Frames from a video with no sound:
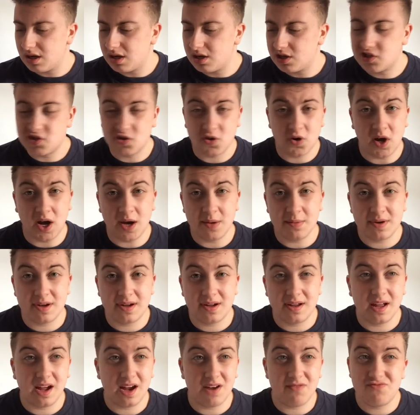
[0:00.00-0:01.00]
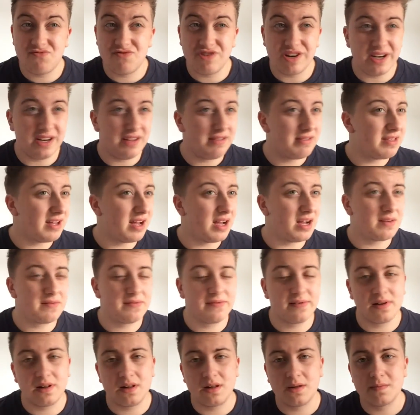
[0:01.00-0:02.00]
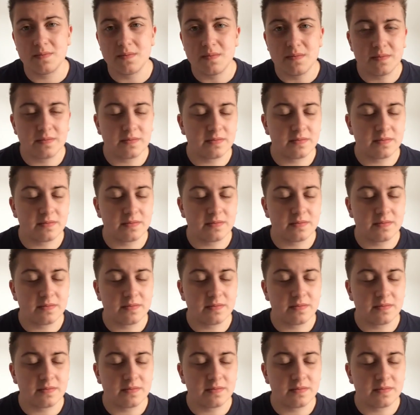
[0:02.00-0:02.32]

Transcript: So I'm really thankful